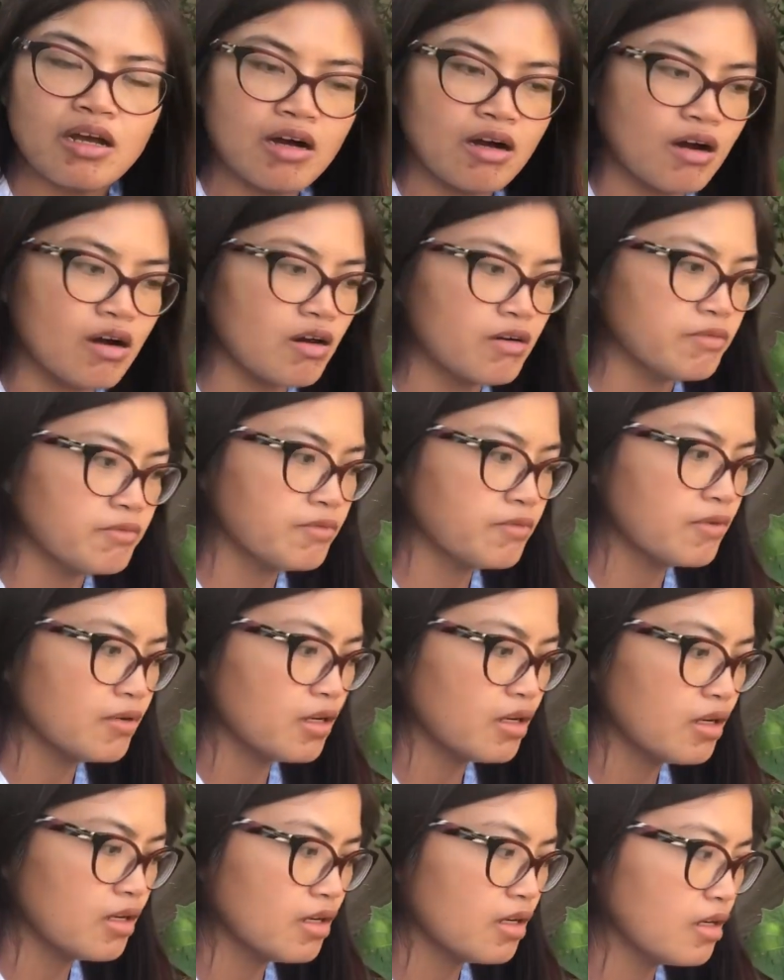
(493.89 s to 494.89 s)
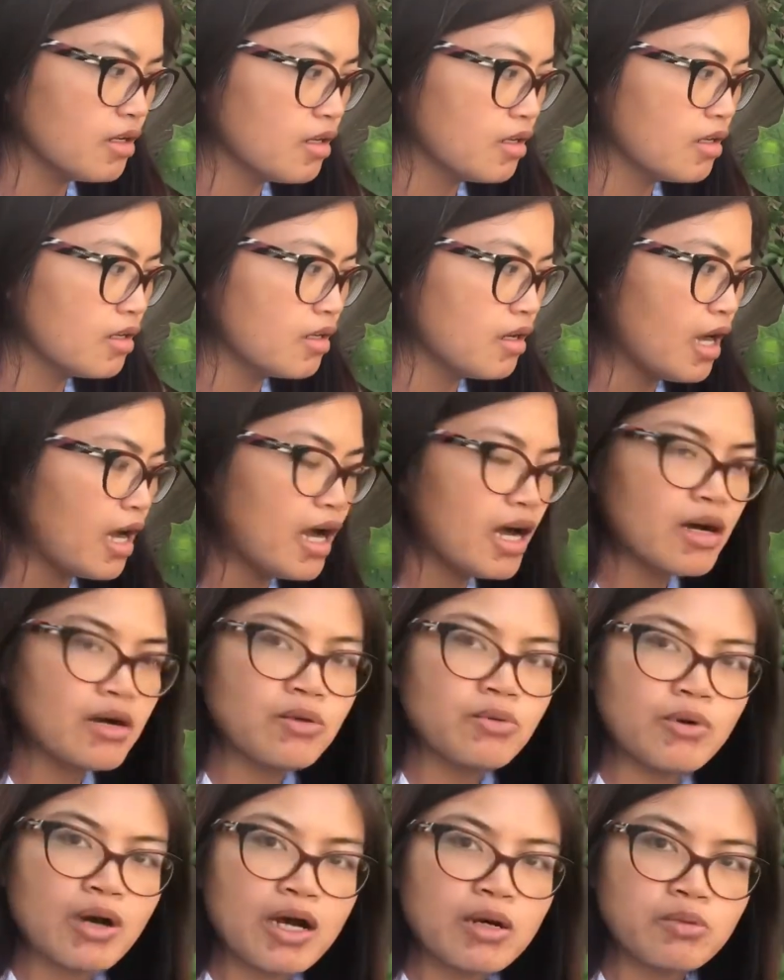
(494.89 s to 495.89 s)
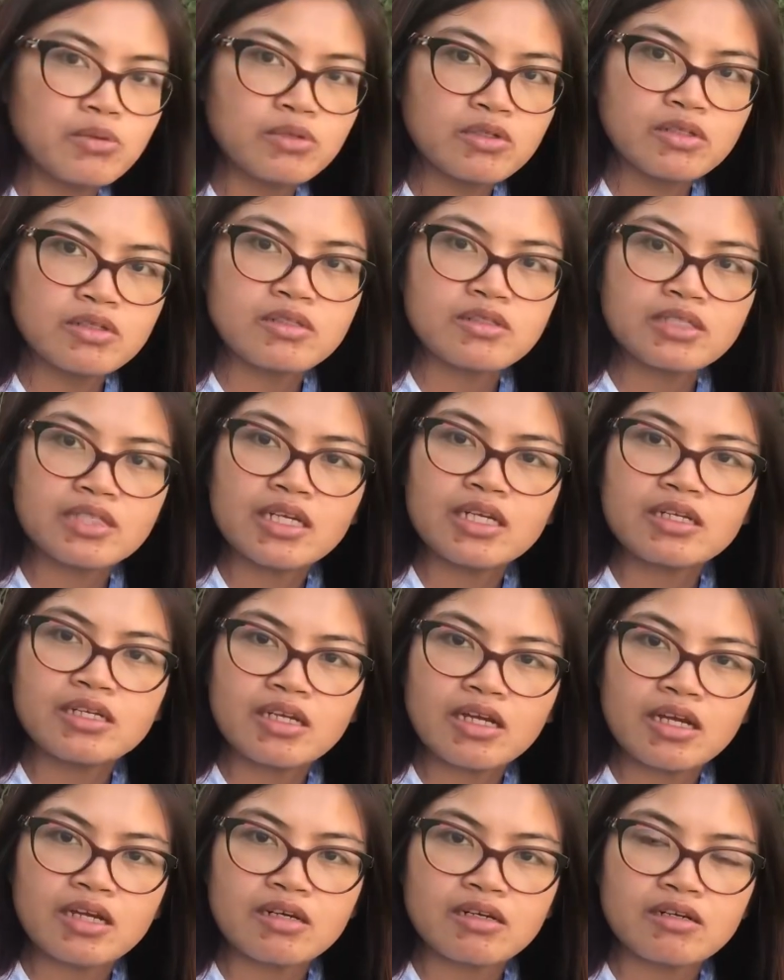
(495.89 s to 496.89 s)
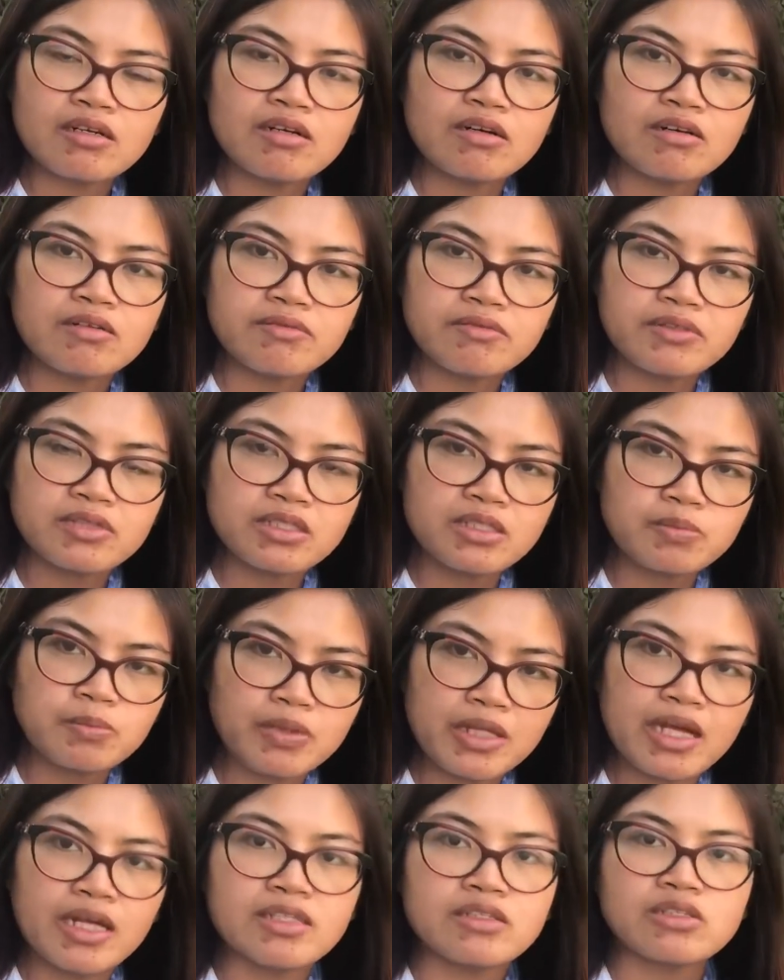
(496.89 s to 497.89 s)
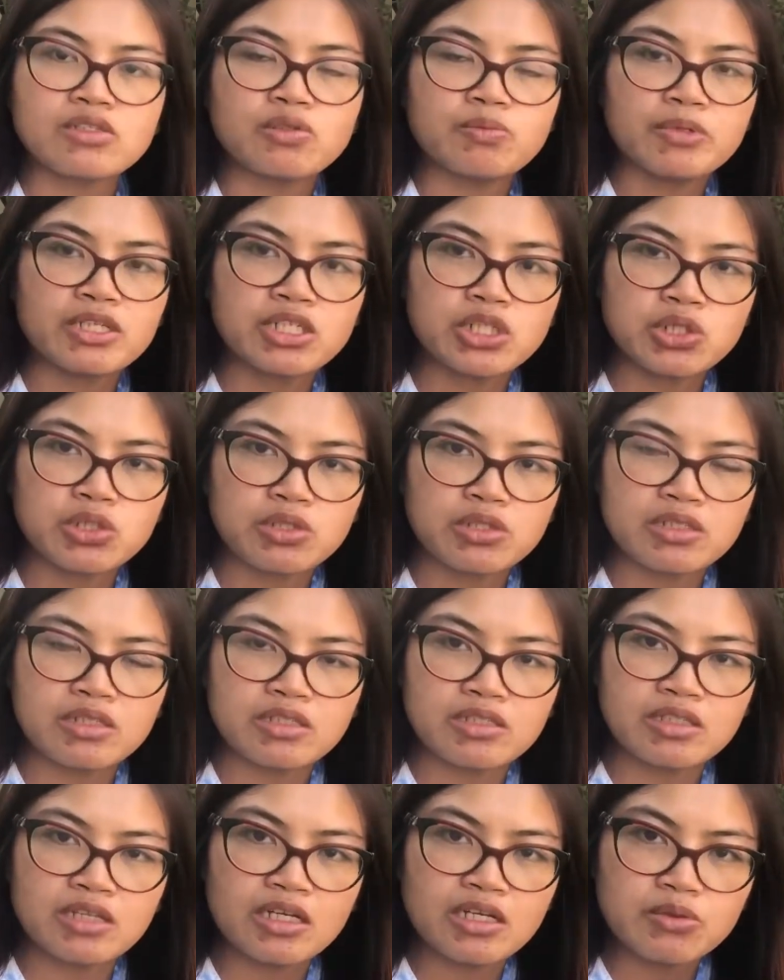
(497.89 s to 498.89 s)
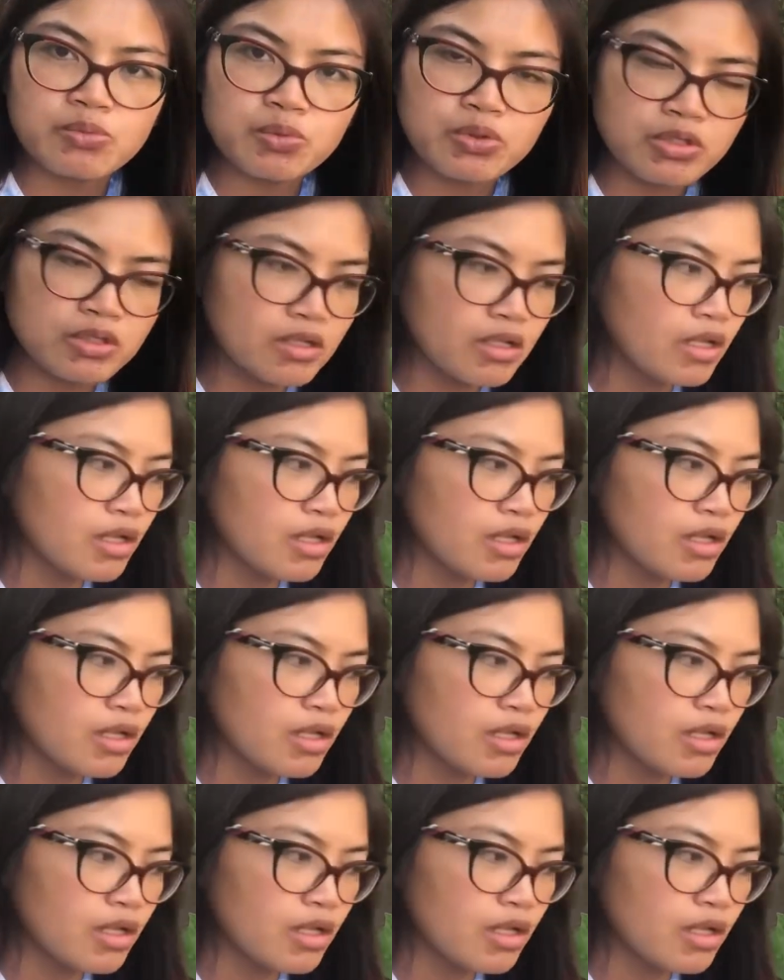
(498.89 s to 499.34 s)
of how I will take care of this plant to make sure that they will